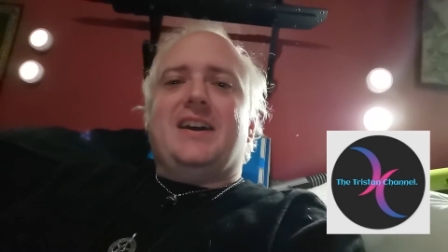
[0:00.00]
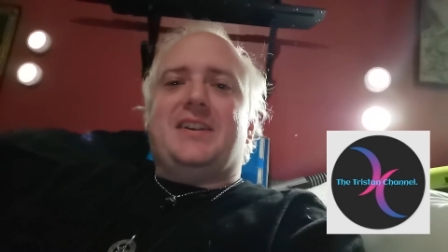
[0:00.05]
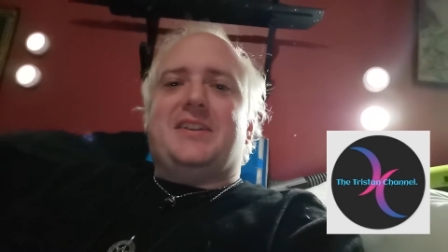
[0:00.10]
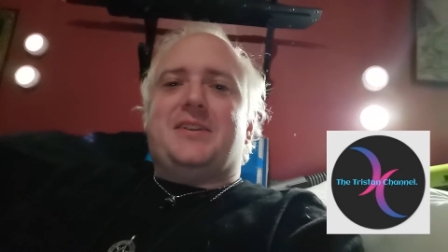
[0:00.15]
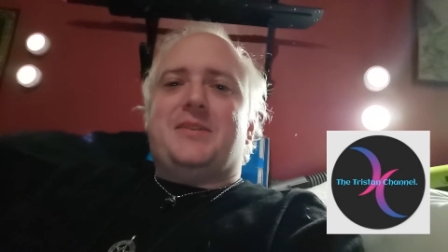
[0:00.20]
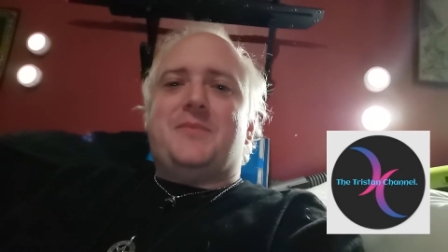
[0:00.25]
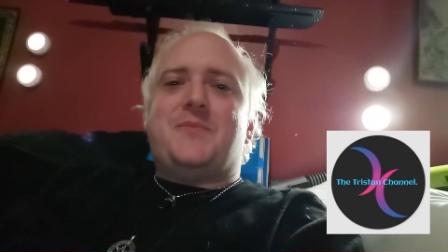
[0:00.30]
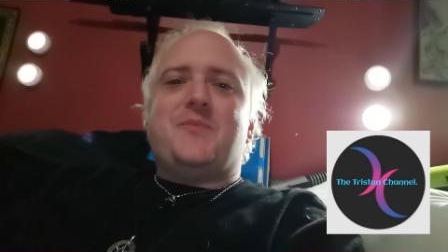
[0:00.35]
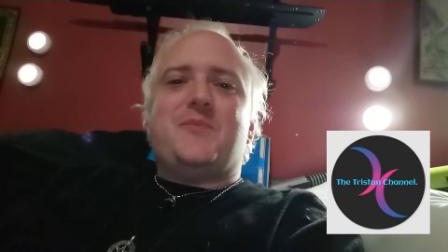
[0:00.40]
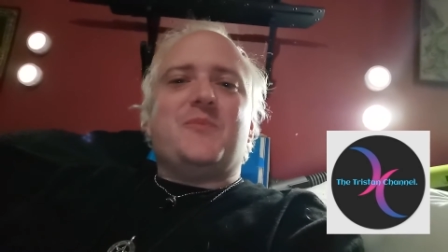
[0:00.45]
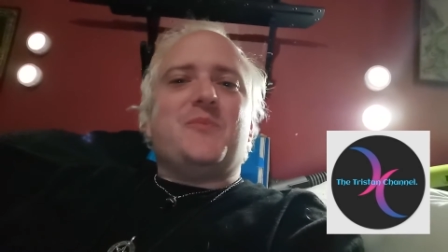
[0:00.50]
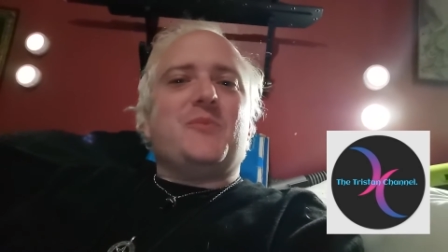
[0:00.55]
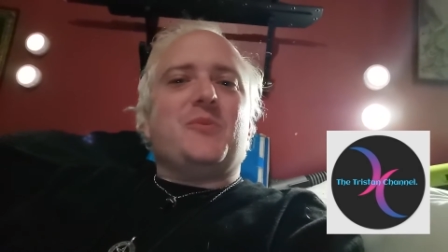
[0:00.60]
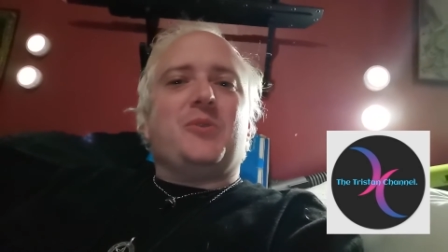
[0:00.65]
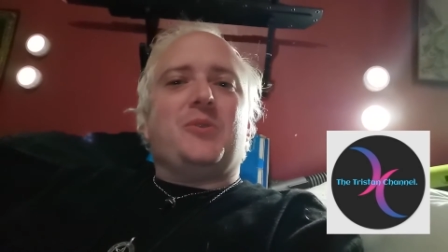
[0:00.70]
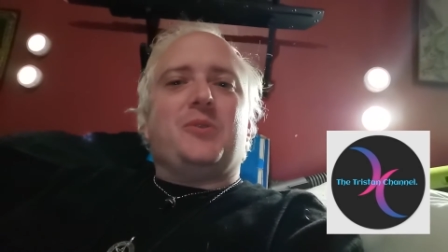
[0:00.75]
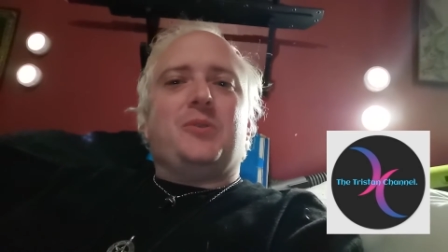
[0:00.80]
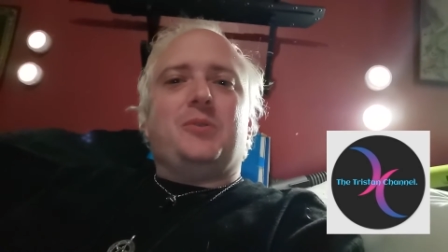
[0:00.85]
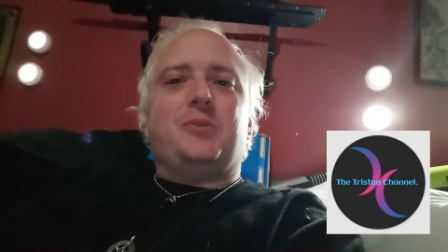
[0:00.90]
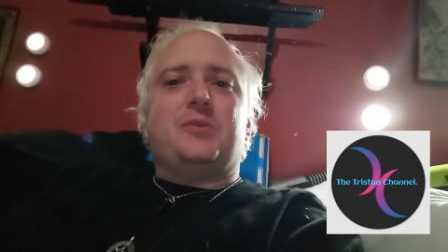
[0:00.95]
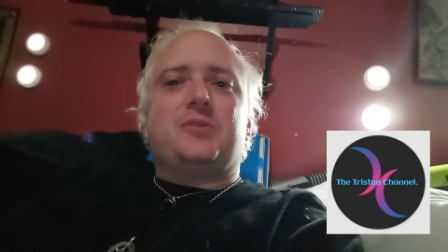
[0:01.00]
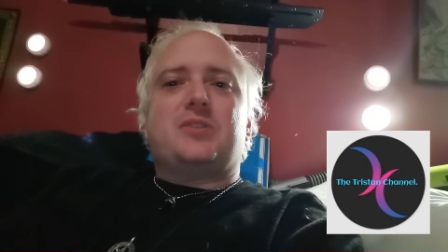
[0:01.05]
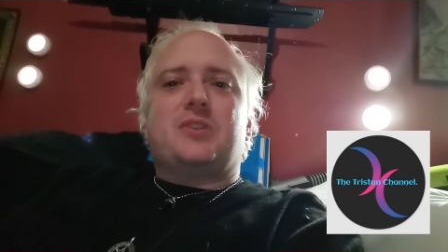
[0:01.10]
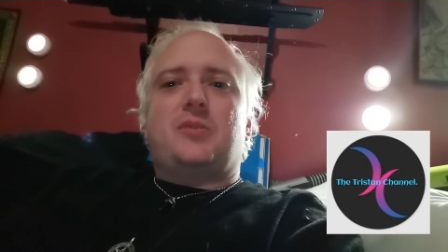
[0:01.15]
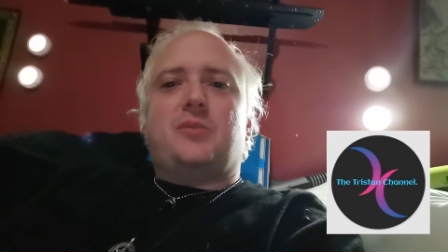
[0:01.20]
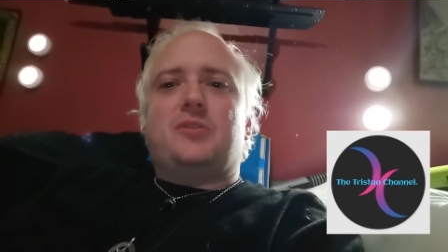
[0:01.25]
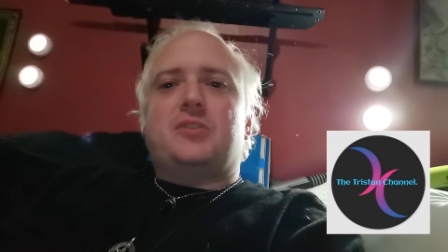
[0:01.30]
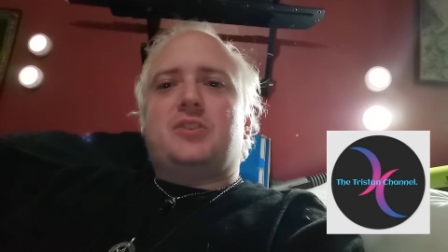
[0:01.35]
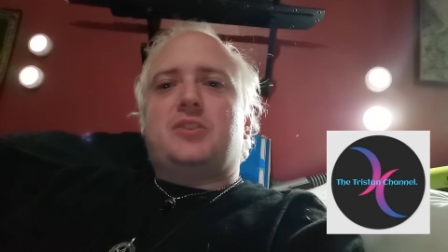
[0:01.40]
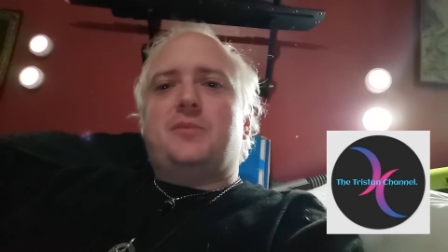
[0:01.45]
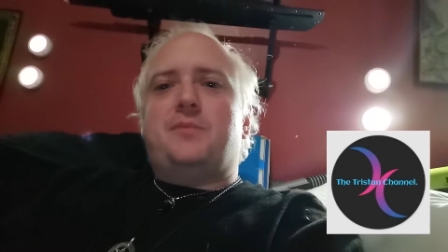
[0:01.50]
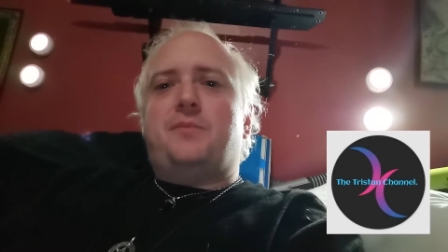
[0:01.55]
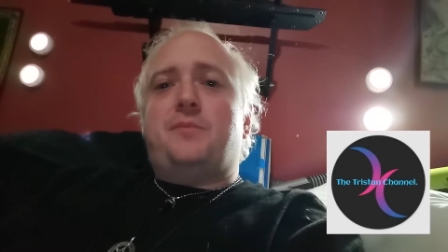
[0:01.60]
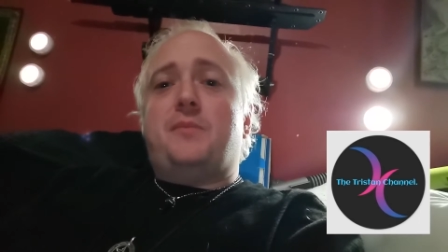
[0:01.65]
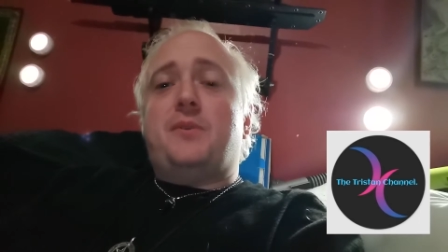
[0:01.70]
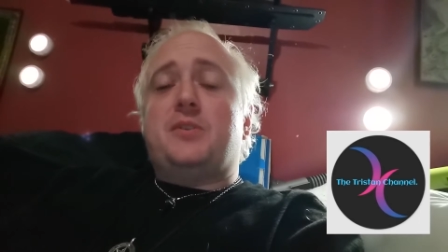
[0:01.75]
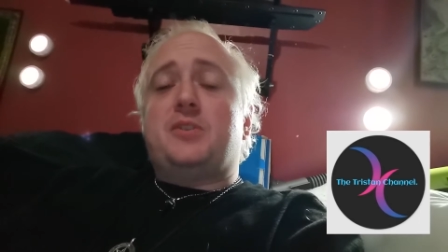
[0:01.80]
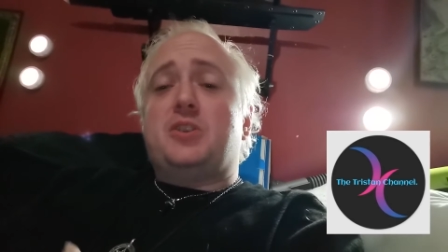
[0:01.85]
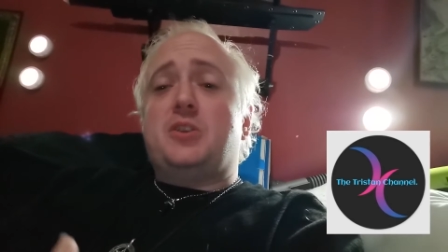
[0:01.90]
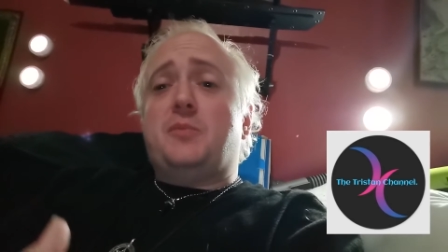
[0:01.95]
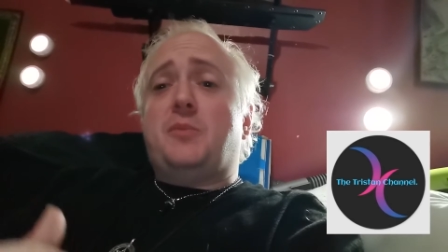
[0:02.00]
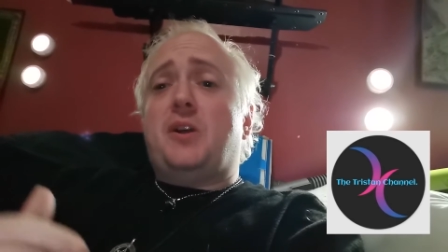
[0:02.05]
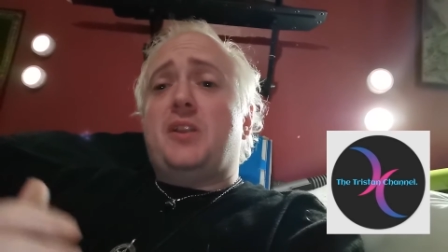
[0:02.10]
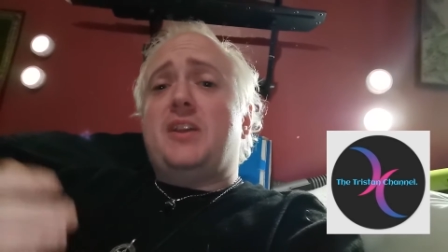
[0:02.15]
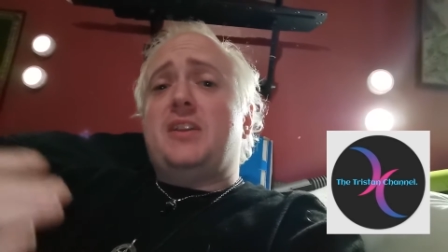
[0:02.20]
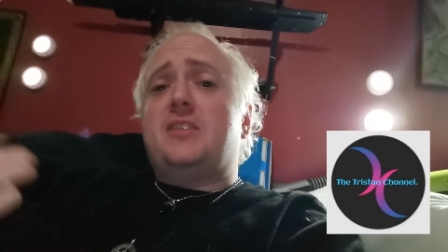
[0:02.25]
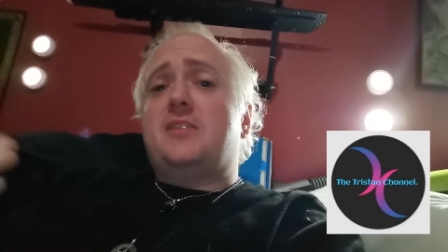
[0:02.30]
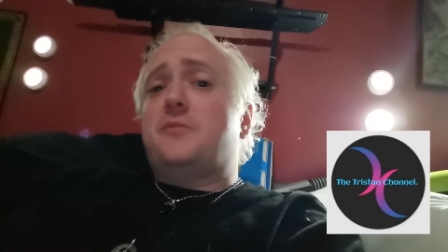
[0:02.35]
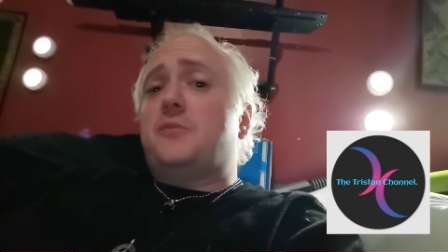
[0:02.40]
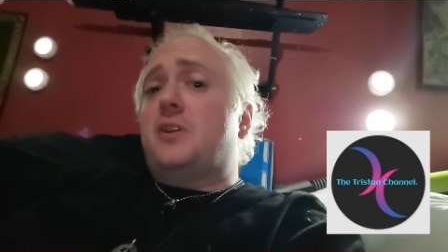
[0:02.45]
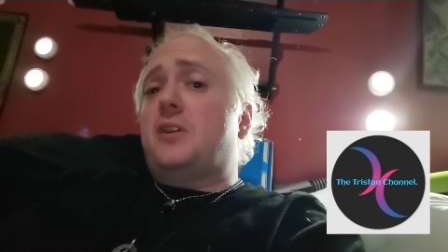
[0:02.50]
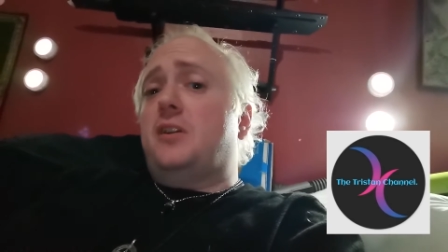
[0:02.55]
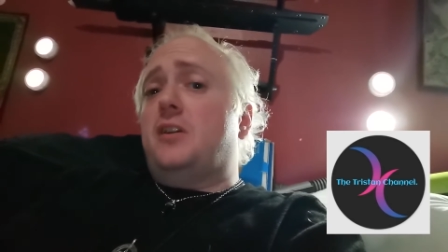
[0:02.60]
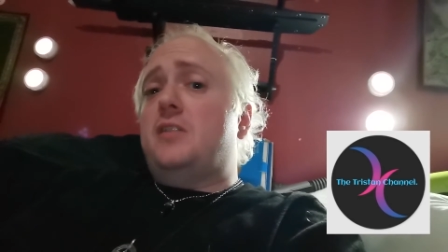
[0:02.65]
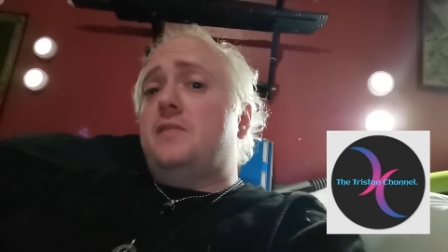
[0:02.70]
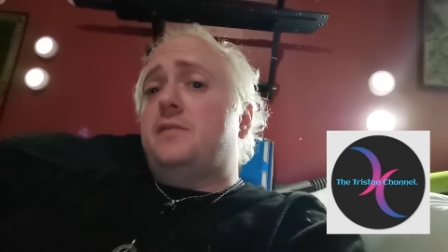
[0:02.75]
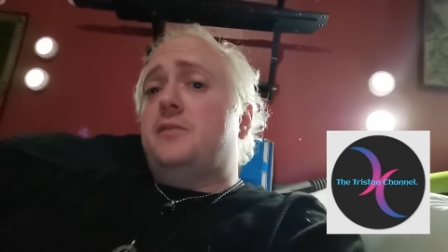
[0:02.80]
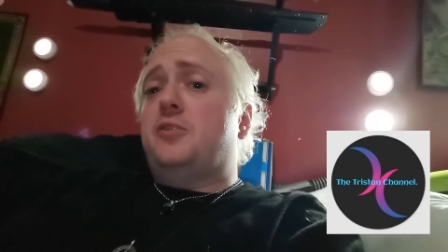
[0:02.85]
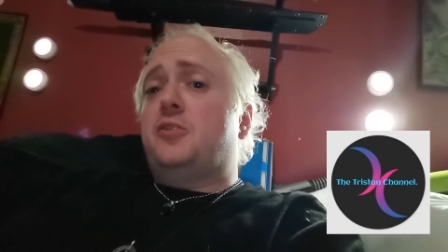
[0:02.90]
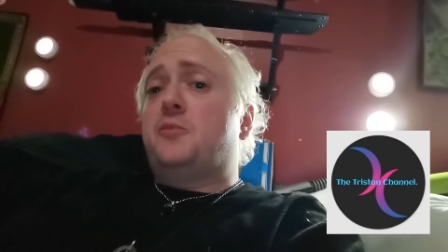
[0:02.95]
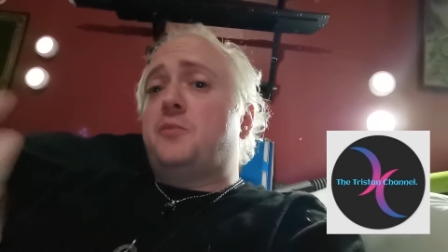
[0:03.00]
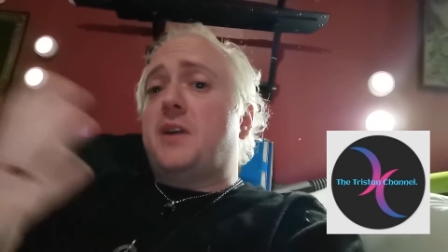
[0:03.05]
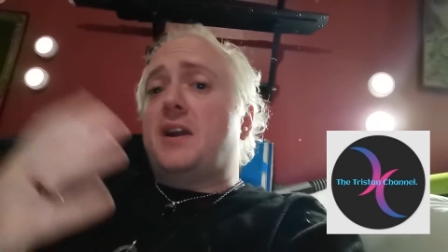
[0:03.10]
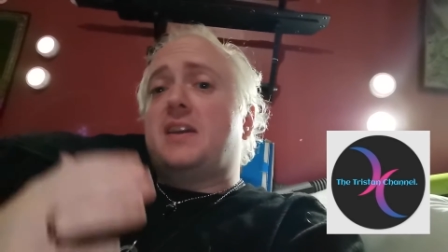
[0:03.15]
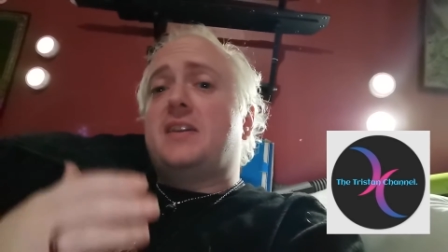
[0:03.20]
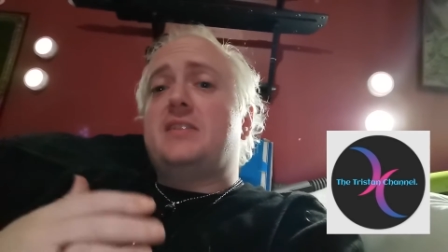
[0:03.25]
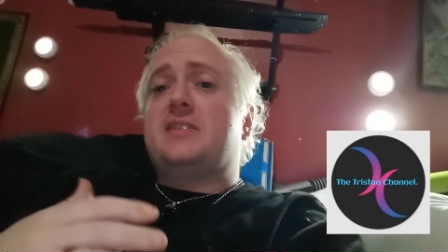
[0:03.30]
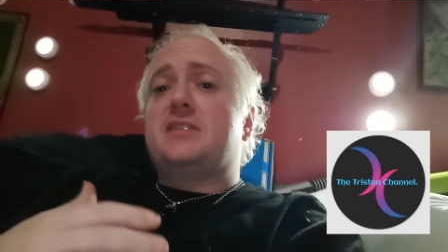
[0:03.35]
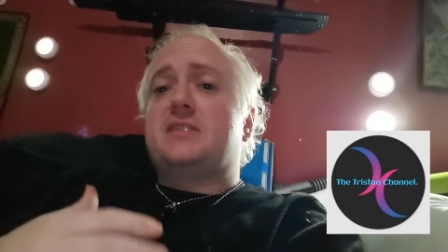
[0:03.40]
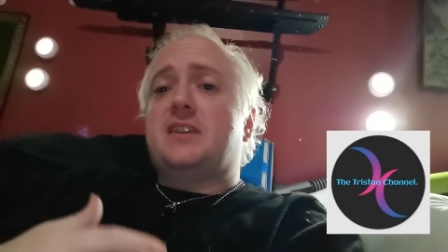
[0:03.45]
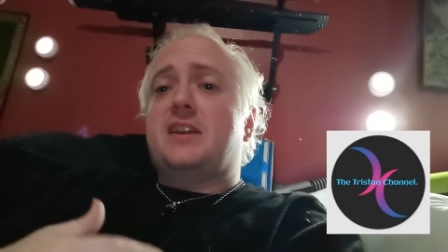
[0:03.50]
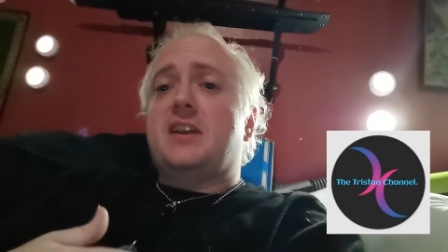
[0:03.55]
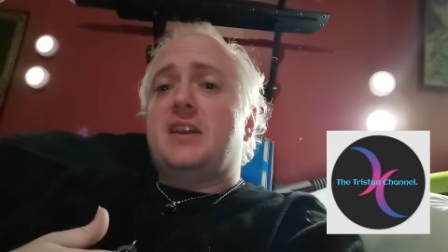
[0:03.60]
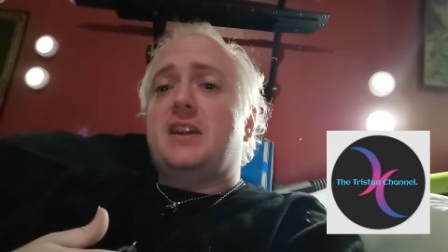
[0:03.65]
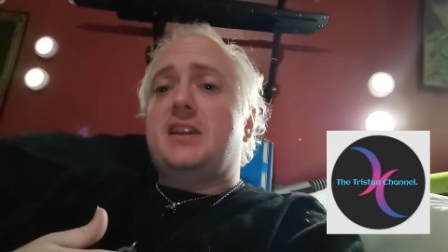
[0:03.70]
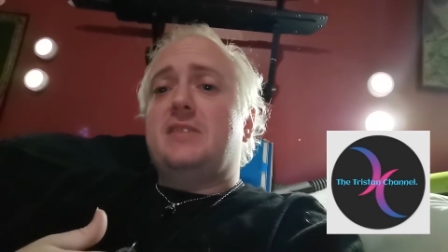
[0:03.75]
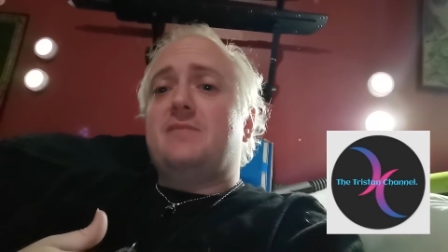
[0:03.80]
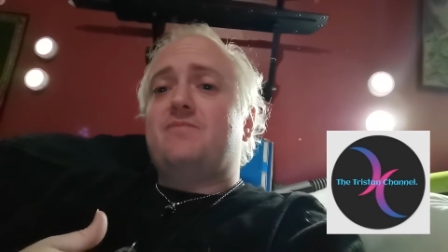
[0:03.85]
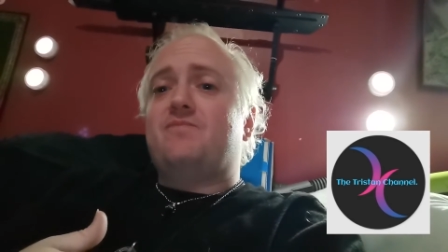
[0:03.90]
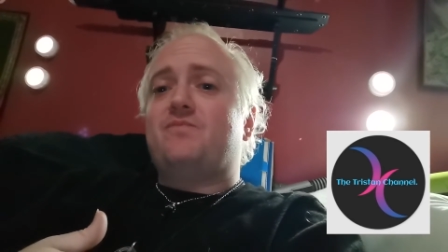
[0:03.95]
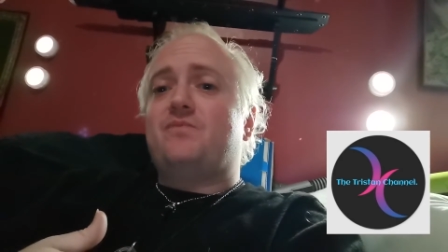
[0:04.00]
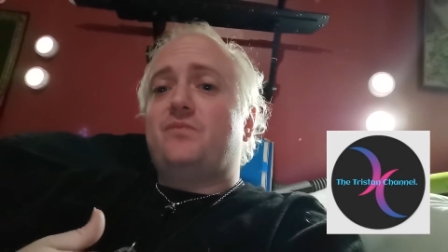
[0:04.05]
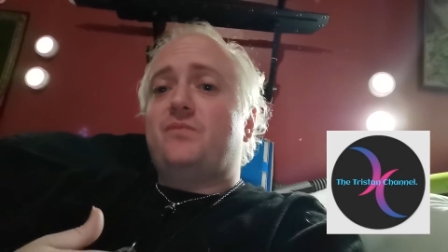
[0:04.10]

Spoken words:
And also want to, by the end of my life, look back and say,